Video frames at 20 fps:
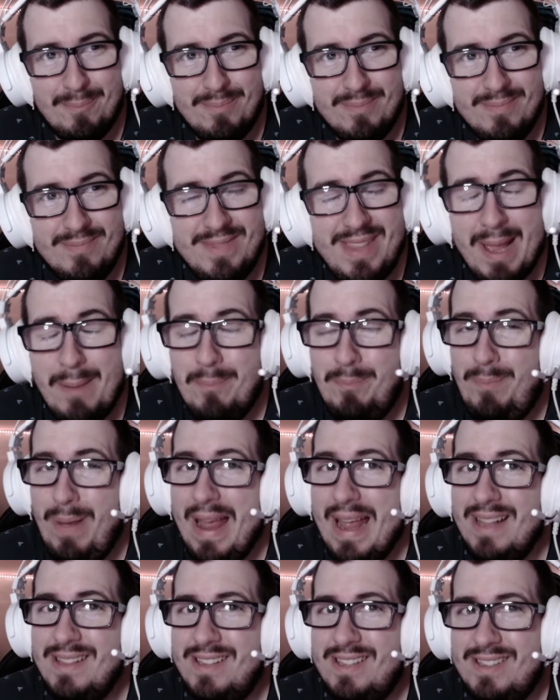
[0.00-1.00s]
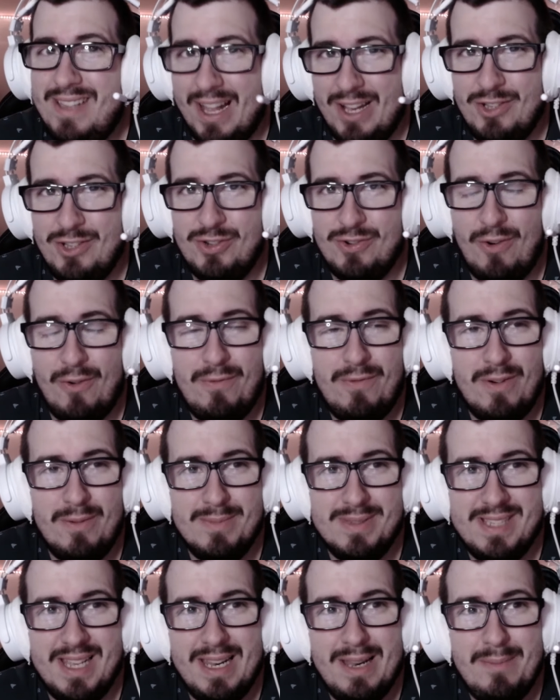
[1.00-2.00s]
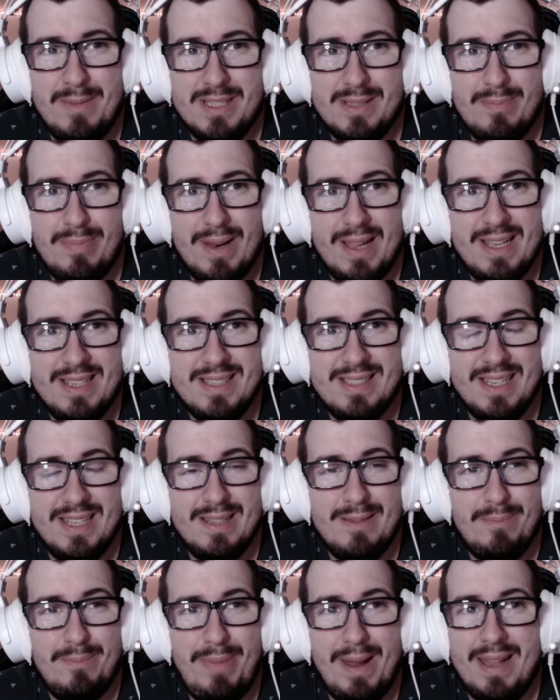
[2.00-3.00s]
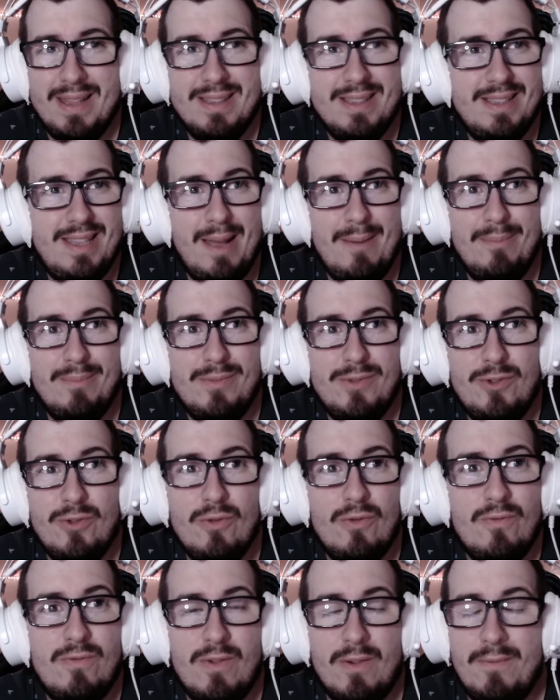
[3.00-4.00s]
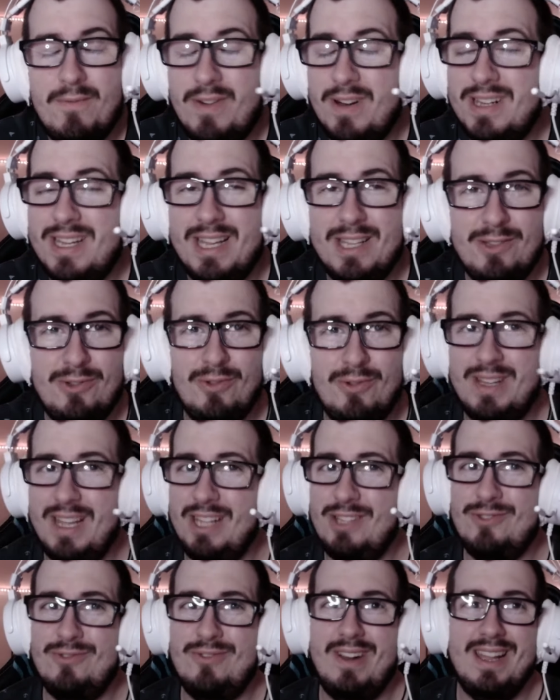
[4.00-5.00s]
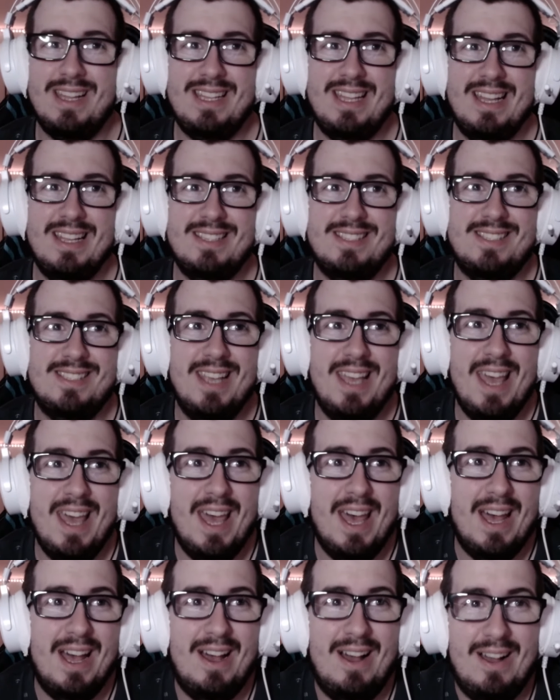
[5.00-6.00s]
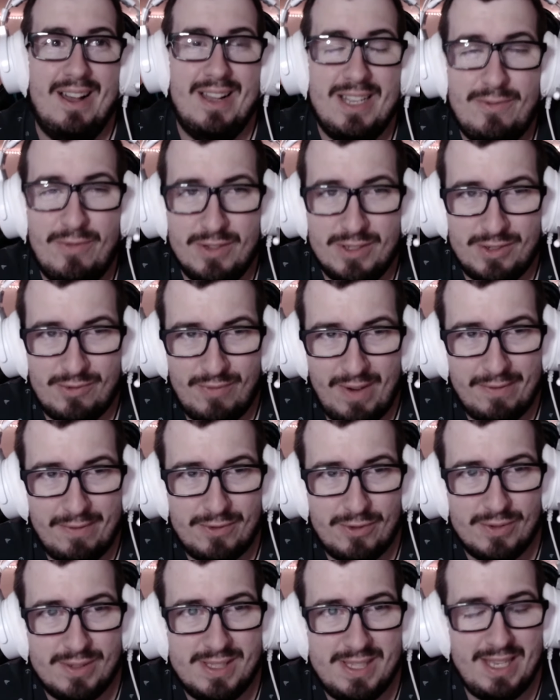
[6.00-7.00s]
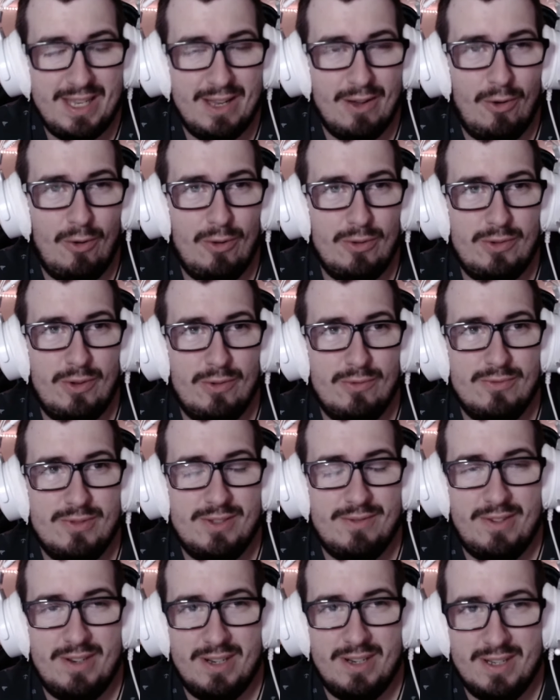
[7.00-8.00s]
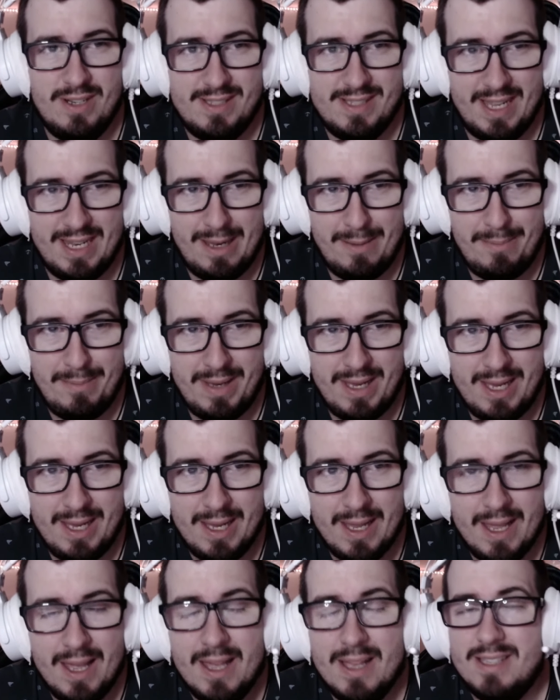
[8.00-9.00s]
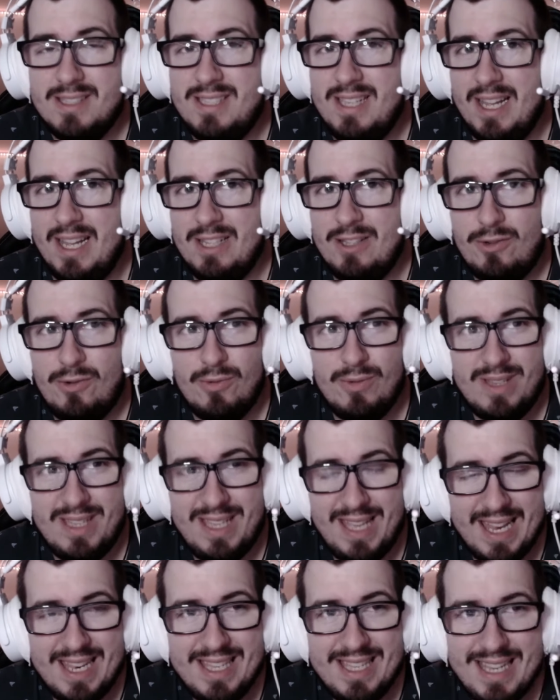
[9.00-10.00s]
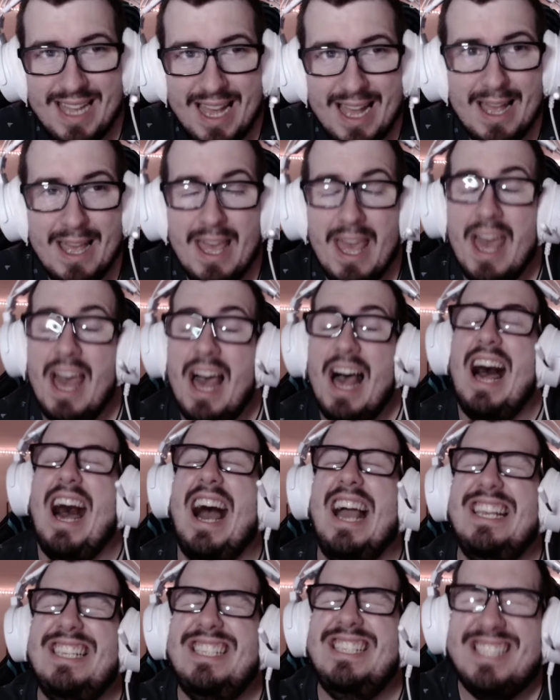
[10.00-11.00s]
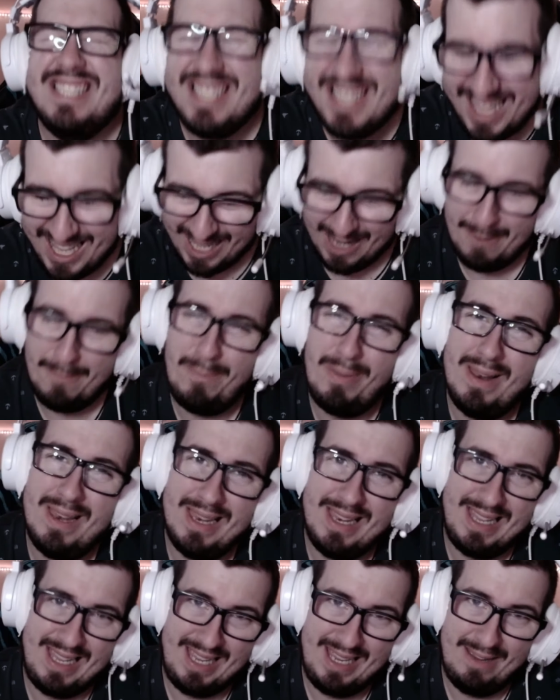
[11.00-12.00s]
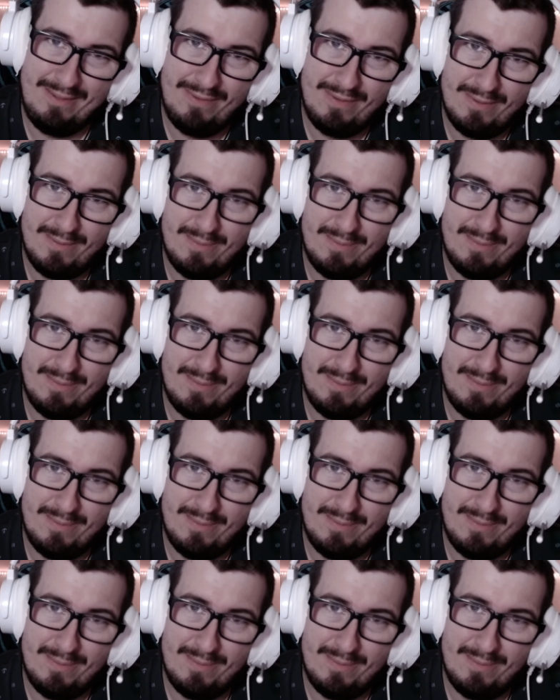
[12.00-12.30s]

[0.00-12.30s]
they banned Tanjiro from Sanemi's place and banned them too from working together, I guess. It was rough to see all those words Sanemi said to Genya. I still believe